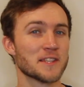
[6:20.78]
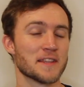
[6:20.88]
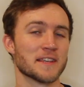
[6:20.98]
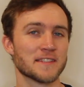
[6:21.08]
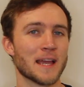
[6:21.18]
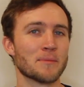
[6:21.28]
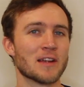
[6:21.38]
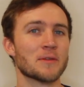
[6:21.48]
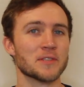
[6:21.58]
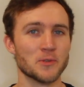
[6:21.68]
that this time
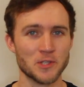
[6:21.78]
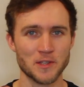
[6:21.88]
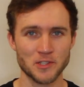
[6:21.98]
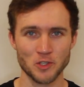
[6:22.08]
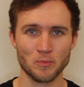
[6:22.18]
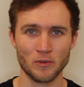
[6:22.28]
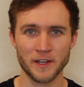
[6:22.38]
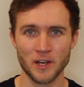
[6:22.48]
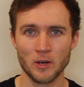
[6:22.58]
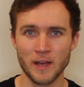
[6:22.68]
around, using the
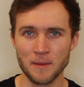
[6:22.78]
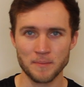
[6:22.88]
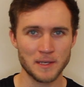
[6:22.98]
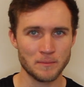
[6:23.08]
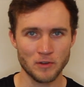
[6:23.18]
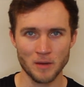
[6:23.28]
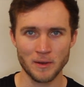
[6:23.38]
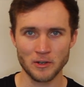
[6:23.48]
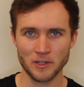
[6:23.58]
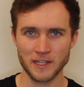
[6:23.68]
2.0 and being
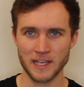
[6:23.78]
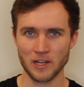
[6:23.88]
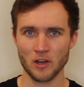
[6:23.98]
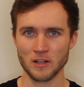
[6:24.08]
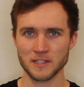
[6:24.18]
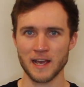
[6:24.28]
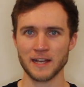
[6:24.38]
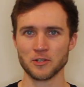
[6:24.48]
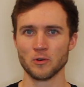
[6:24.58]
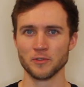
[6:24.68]
primarily in
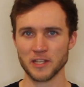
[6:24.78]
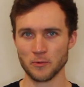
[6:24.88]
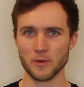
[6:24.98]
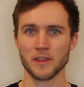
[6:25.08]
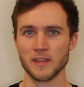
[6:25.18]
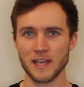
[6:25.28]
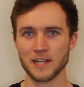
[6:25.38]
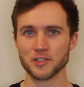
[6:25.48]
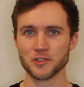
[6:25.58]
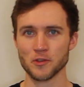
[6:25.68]
contact only with the
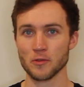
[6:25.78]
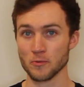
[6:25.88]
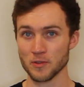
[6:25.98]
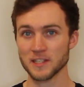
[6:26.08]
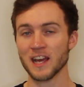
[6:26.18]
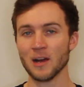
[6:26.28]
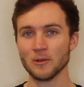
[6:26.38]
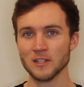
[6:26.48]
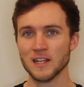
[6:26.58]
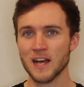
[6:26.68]
edges through the
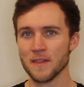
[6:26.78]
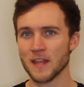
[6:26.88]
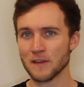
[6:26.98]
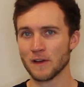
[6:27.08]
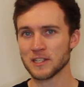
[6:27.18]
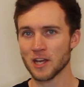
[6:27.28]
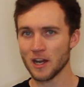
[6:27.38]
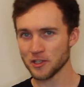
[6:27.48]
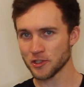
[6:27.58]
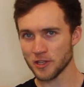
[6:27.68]
towel, that if I
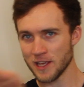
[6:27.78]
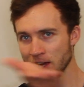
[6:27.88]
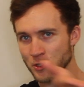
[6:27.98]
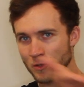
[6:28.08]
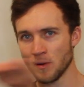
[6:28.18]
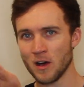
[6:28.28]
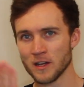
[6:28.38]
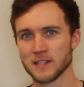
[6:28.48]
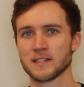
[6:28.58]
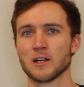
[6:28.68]
touched the actual
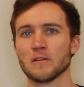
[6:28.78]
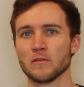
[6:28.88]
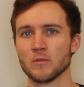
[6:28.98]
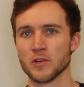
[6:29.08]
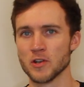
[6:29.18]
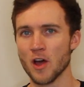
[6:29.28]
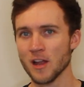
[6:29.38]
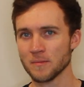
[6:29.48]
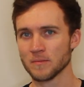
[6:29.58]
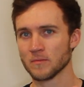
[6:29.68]
pod itself,
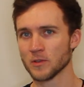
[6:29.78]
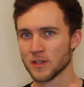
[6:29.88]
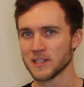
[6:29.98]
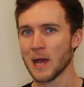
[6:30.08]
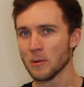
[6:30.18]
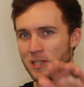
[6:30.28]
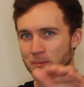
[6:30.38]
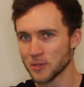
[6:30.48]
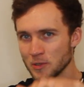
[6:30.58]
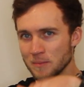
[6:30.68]
not with the towel
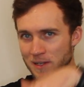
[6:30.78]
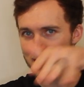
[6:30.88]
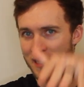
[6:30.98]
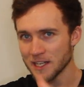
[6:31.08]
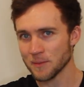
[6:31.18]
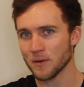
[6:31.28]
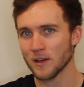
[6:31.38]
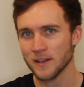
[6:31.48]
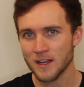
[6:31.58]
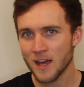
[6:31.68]
in between my skin and the
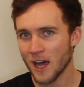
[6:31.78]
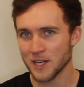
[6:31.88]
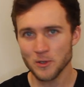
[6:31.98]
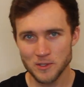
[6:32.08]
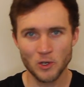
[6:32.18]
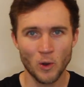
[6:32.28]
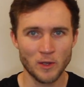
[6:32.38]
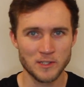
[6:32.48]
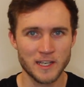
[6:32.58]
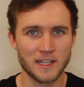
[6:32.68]
pod, I noticed the
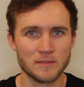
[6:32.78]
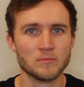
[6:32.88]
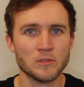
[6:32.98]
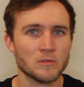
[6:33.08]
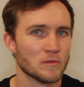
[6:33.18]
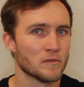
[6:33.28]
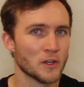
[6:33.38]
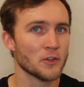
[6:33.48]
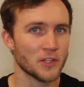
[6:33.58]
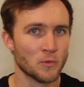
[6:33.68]
coil's getting
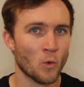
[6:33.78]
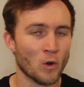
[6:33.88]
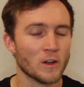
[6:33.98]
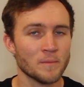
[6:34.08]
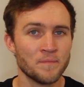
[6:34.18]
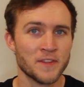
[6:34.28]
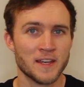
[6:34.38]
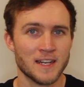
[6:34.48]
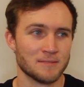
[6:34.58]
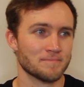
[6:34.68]
fairly warm.
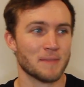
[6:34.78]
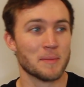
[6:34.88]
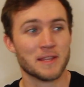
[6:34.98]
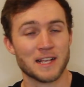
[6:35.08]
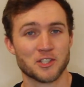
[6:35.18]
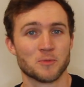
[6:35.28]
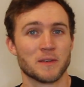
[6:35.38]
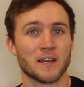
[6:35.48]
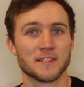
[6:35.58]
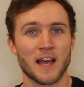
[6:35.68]
Maybe that's just
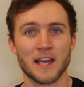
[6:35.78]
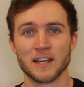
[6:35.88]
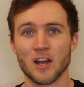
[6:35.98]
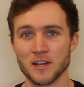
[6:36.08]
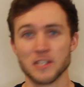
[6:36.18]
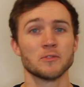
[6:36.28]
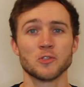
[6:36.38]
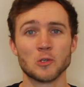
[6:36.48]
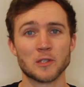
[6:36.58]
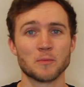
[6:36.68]
because I had gotten
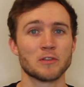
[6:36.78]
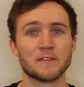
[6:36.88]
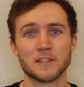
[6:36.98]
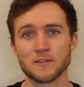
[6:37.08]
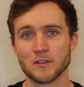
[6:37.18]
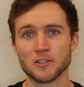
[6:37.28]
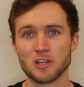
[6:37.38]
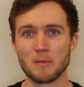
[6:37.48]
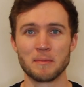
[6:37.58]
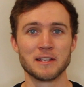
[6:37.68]
used to it with the previous
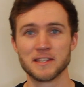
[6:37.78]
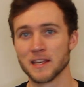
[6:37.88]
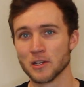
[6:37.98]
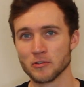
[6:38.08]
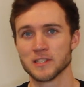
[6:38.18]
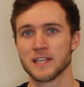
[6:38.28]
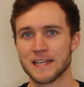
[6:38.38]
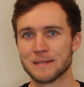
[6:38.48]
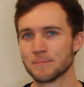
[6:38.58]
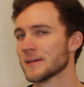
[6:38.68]
version, maybe it's the increased
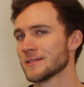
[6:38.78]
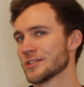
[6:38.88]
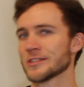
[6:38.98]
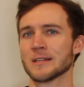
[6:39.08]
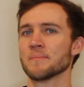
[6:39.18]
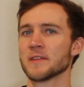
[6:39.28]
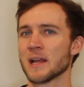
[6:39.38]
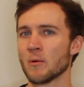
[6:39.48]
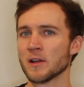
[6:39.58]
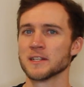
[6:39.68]
heat, but just something
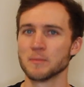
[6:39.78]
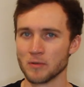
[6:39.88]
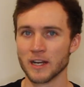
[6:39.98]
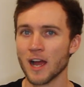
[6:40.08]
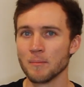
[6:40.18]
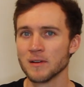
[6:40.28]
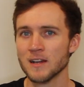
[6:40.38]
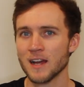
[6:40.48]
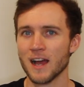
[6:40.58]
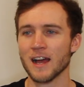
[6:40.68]
I wanted to bring up,
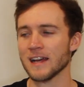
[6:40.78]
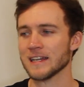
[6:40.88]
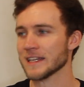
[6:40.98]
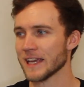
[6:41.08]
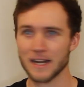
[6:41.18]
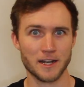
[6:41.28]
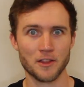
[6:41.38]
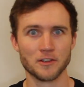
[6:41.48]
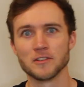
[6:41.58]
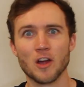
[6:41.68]
and again,
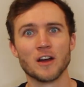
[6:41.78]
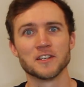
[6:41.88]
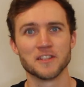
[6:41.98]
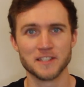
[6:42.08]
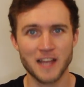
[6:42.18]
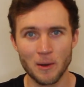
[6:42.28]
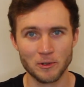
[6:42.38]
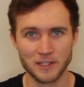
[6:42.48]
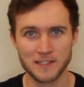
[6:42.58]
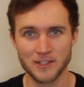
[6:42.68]
another nod to the
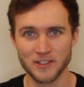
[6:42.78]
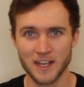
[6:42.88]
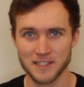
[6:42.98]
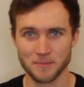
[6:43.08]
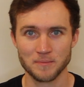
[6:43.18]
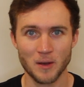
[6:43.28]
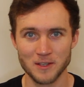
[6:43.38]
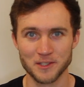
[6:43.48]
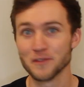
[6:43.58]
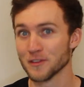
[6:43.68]
towel insert as a
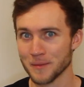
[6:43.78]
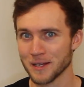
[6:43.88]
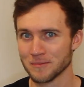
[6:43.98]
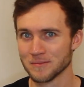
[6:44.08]
positive for me.